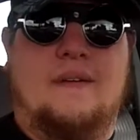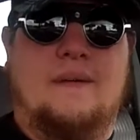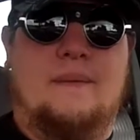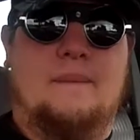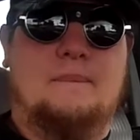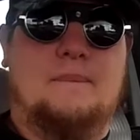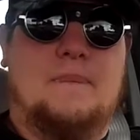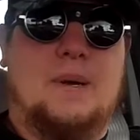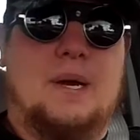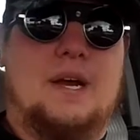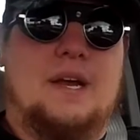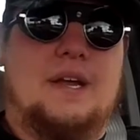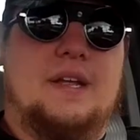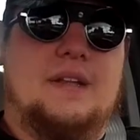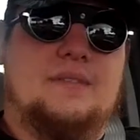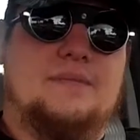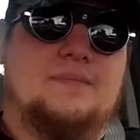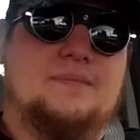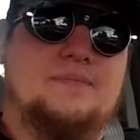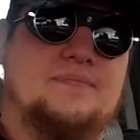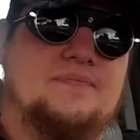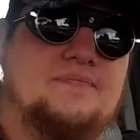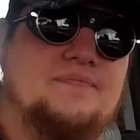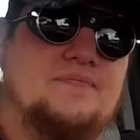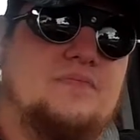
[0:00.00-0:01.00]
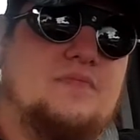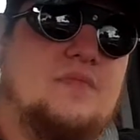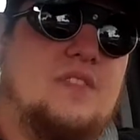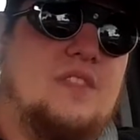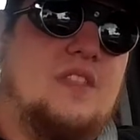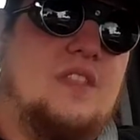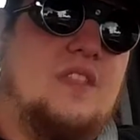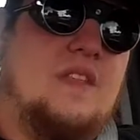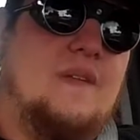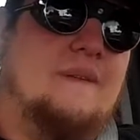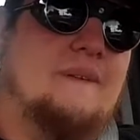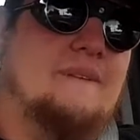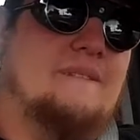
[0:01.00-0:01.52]
But,
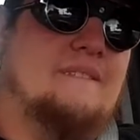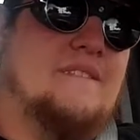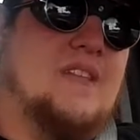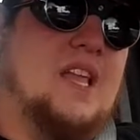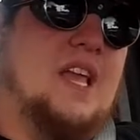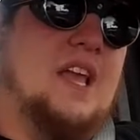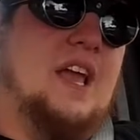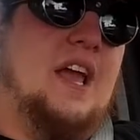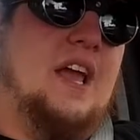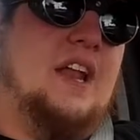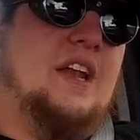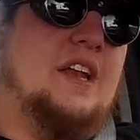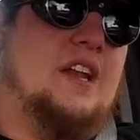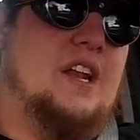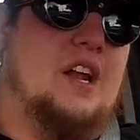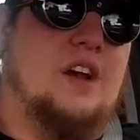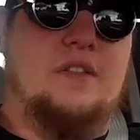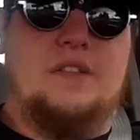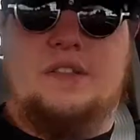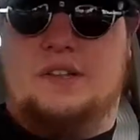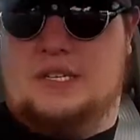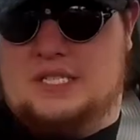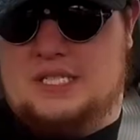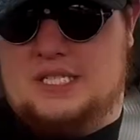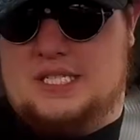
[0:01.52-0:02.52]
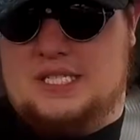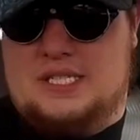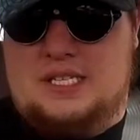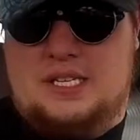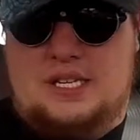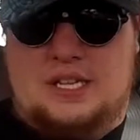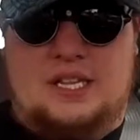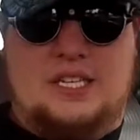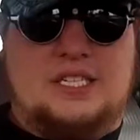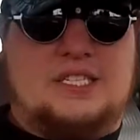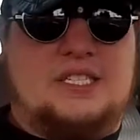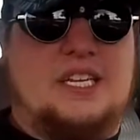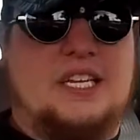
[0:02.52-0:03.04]
and you know, the
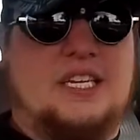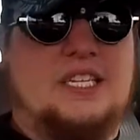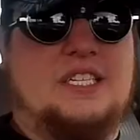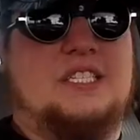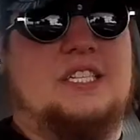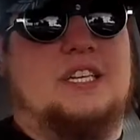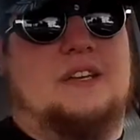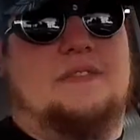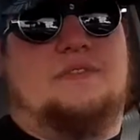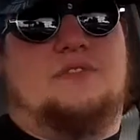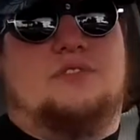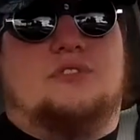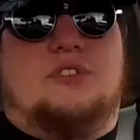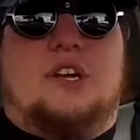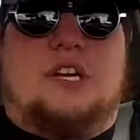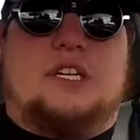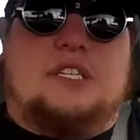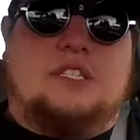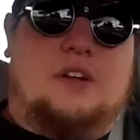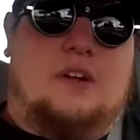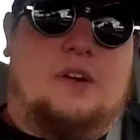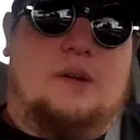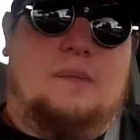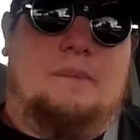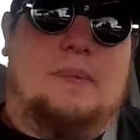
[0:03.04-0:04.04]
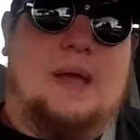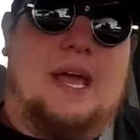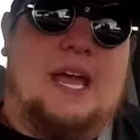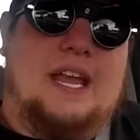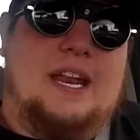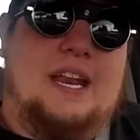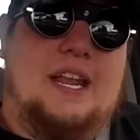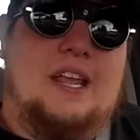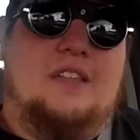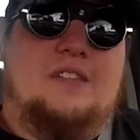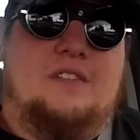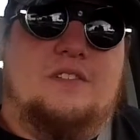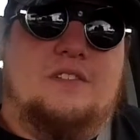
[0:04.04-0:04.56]
stick shift trucks aren't bad
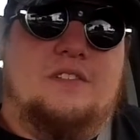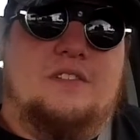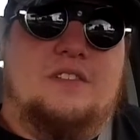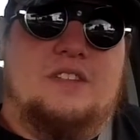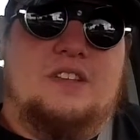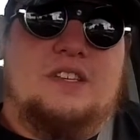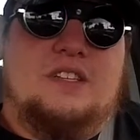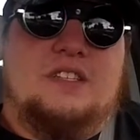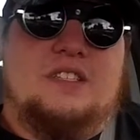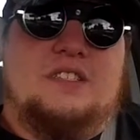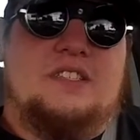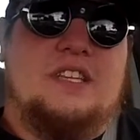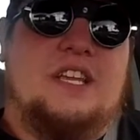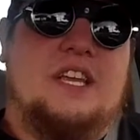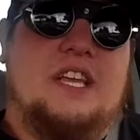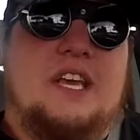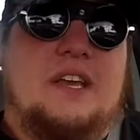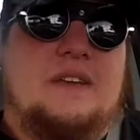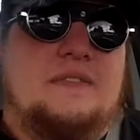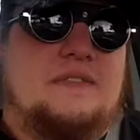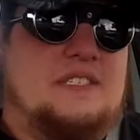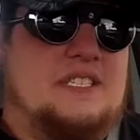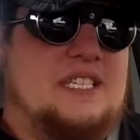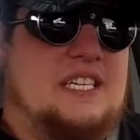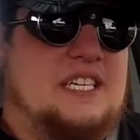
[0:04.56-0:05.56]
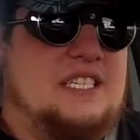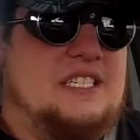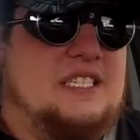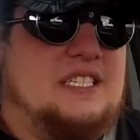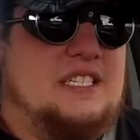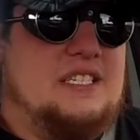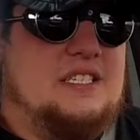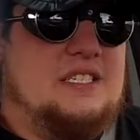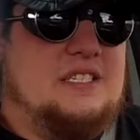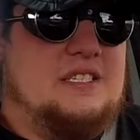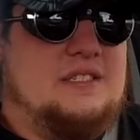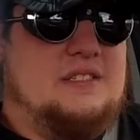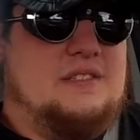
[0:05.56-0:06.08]
either. The
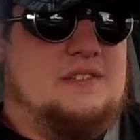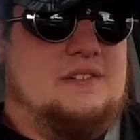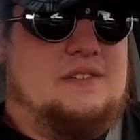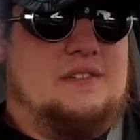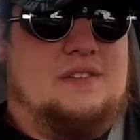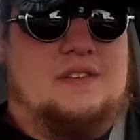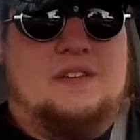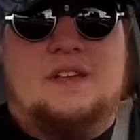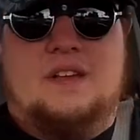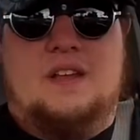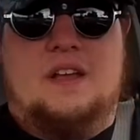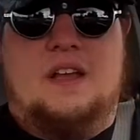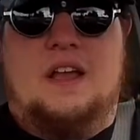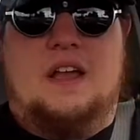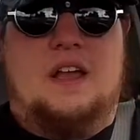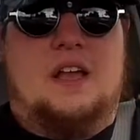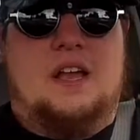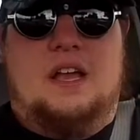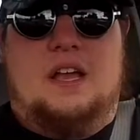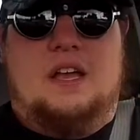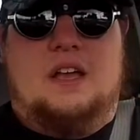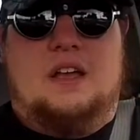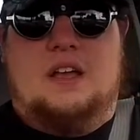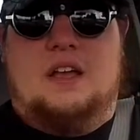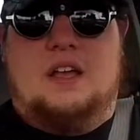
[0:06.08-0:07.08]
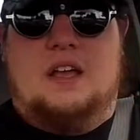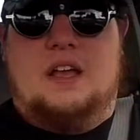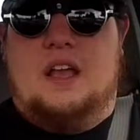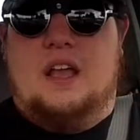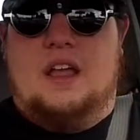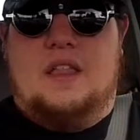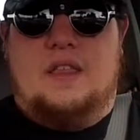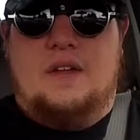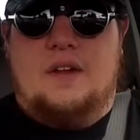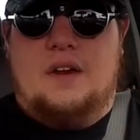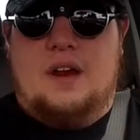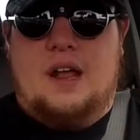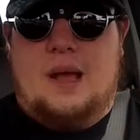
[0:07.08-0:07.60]
ZF6s,
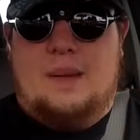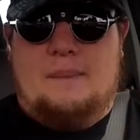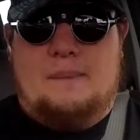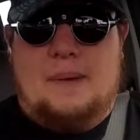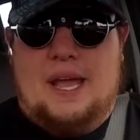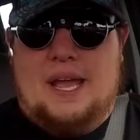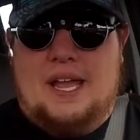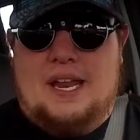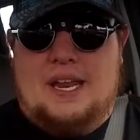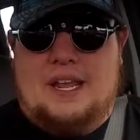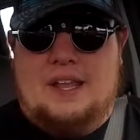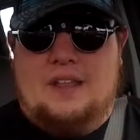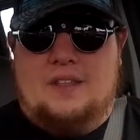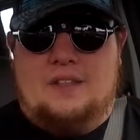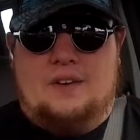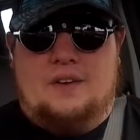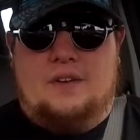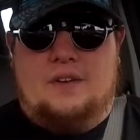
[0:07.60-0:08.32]
they're not bad either.